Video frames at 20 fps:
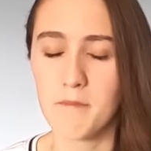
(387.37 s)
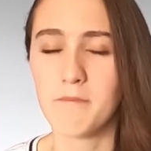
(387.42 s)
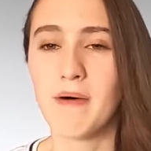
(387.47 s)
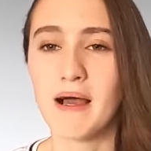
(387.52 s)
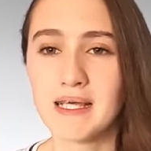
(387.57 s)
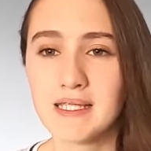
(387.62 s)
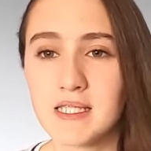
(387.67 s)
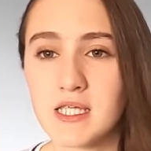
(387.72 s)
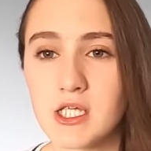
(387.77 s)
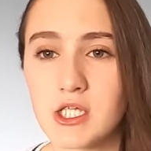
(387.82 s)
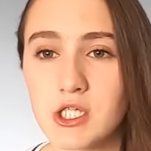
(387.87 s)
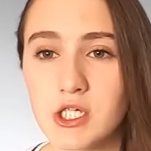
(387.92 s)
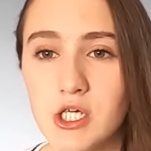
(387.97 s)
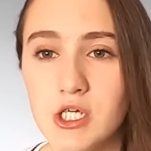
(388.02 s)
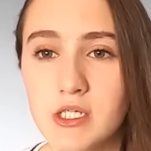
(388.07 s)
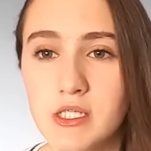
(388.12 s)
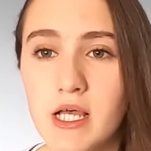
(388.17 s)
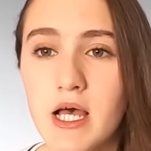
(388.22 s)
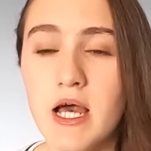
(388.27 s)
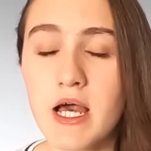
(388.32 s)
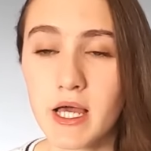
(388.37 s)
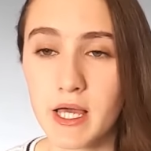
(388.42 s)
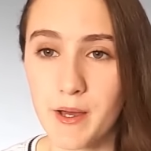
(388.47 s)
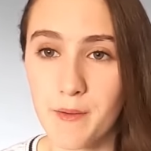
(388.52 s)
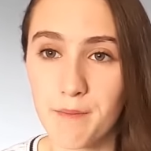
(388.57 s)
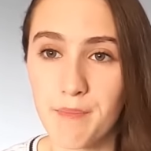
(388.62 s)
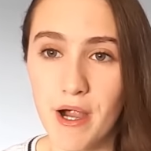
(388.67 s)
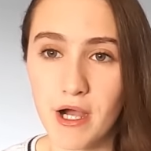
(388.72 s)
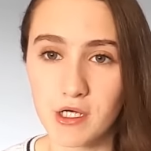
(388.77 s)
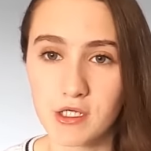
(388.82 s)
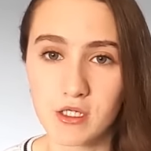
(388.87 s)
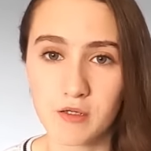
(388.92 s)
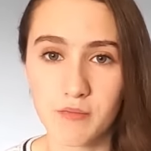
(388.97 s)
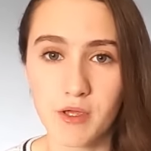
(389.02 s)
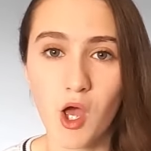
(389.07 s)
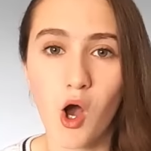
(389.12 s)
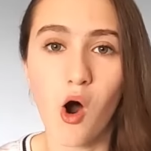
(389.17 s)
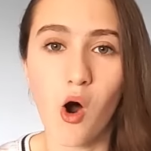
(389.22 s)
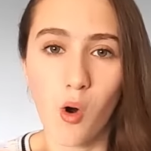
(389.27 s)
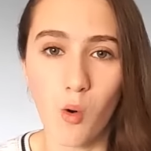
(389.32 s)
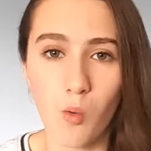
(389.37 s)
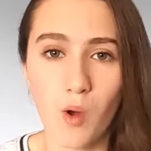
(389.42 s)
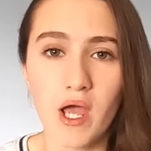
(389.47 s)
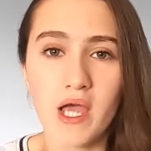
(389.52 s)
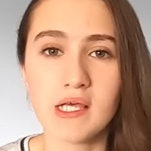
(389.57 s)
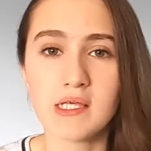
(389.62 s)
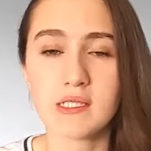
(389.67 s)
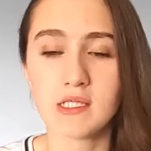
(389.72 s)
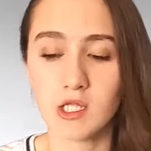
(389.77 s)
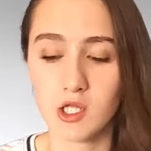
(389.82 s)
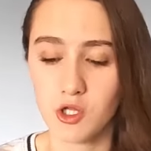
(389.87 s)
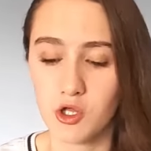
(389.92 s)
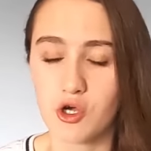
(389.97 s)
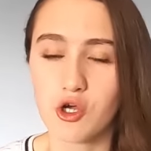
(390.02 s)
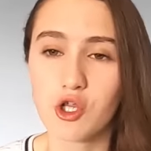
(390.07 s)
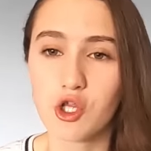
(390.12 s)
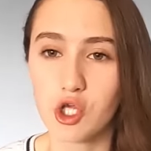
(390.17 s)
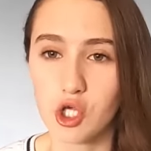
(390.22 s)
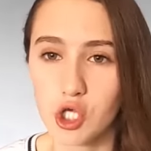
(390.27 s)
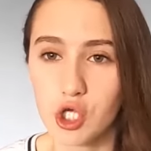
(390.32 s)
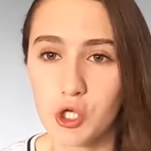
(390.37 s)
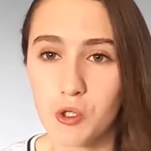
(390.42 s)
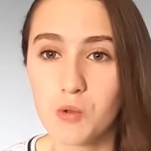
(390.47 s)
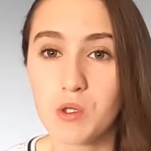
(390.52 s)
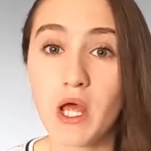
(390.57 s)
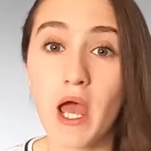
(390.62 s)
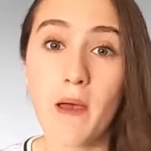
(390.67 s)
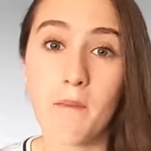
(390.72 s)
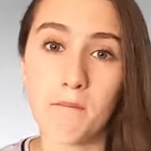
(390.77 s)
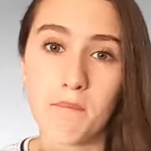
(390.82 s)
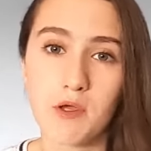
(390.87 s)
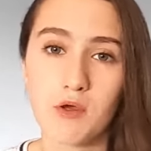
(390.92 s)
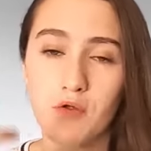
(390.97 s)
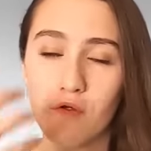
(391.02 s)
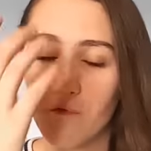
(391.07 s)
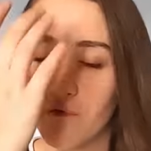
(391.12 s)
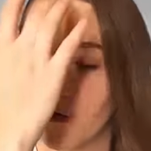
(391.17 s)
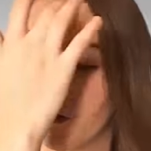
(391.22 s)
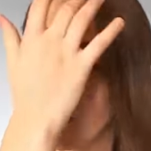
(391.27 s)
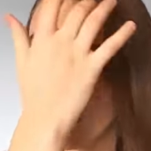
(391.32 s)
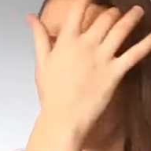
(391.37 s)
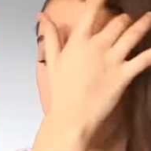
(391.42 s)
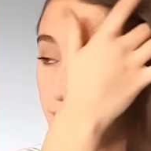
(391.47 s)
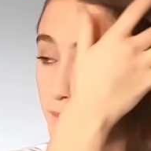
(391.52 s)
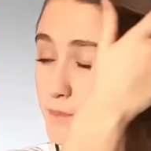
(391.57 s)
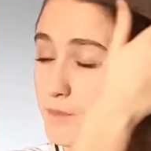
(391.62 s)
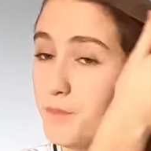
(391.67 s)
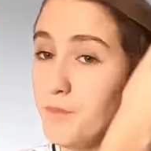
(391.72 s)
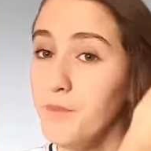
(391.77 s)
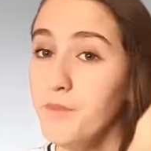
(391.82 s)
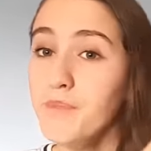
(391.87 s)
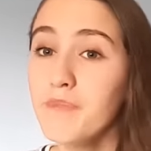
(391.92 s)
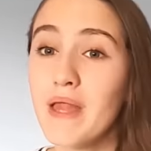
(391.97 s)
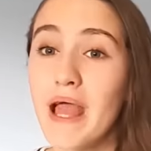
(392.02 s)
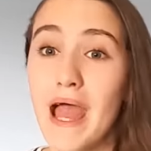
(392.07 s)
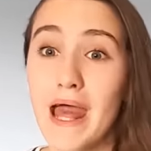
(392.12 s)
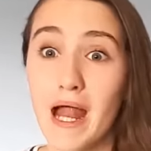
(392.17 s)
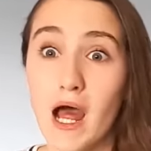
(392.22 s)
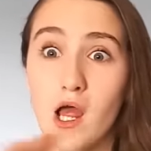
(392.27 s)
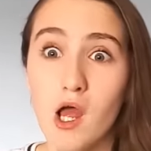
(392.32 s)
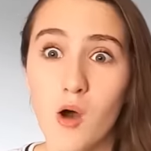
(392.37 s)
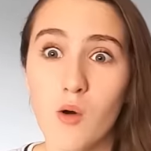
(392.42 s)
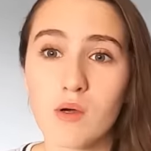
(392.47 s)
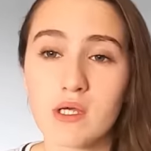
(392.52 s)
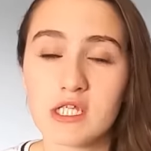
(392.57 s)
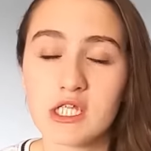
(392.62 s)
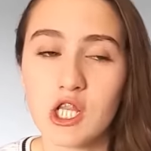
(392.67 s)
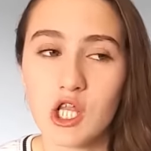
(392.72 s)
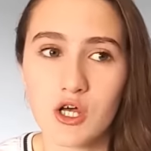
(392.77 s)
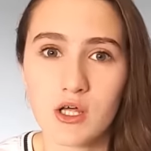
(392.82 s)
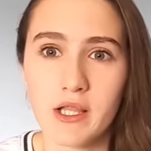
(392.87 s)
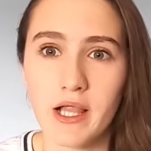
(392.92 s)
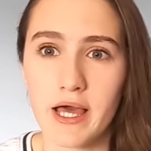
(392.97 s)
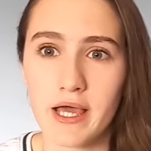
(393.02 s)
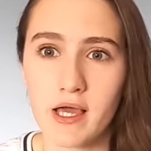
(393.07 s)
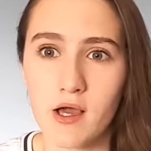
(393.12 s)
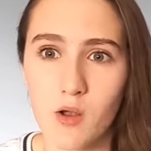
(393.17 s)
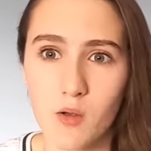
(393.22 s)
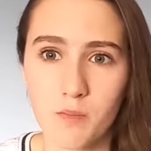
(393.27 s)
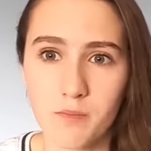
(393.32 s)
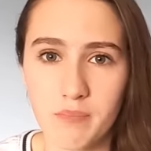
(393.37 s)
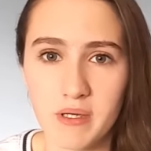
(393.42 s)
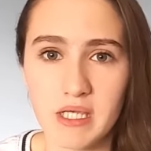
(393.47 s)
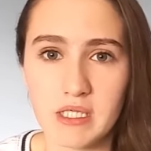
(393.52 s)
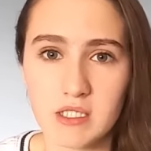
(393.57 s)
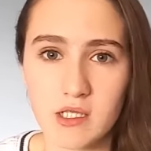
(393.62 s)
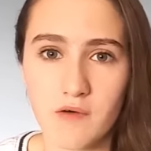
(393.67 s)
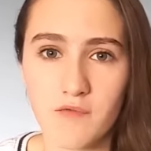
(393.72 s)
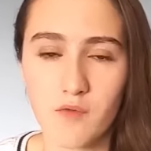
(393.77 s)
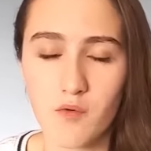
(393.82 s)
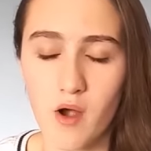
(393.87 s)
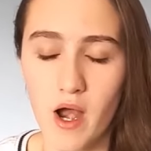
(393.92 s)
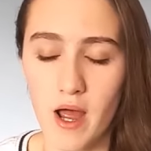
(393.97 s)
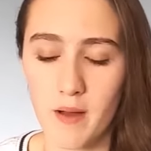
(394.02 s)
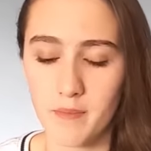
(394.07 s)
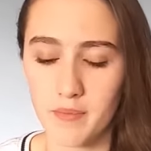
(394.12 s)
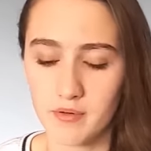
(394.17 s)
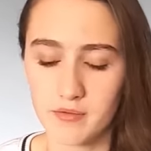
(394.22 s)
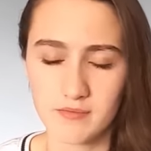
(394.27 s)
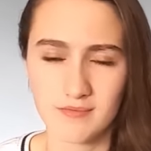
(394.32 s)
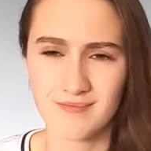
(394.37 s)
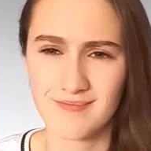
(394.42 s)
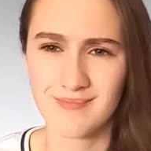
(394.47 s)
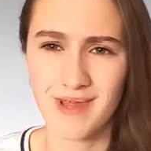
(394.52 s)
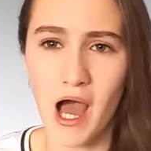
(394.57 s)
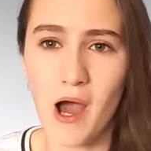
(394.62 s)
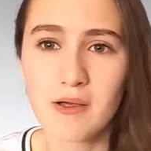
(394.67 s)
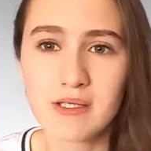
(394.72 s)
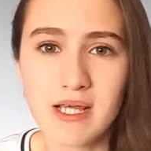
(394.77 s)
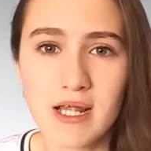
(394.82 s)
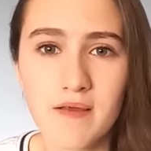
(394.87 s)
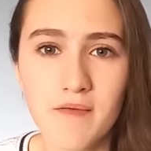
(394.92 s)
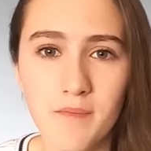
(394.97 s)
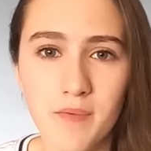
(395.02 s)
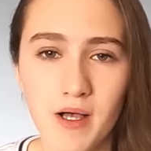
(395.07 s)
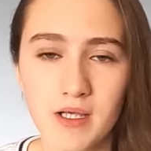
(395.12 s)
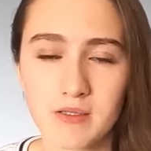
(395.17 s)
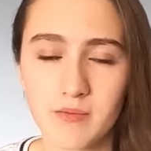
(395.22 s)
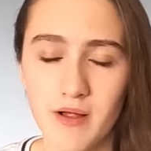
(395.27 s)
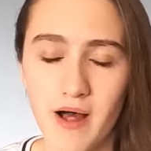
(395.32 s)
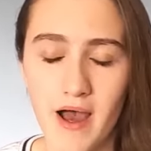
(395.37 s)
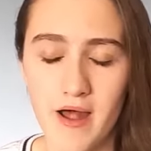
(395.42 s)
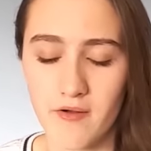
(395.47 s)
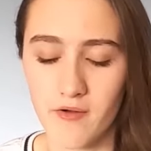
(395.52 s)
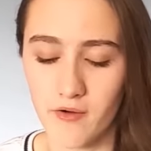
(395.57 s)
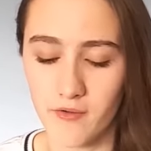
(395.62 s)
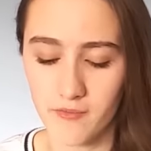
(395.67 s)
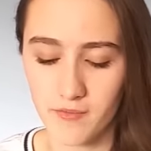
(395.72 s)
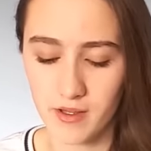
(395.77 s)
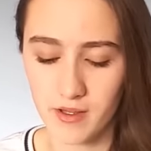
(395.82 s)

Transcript: My sisters compared to me always looked cute and beautiful. And I always look like piece of crap. How is that even possible? I don't...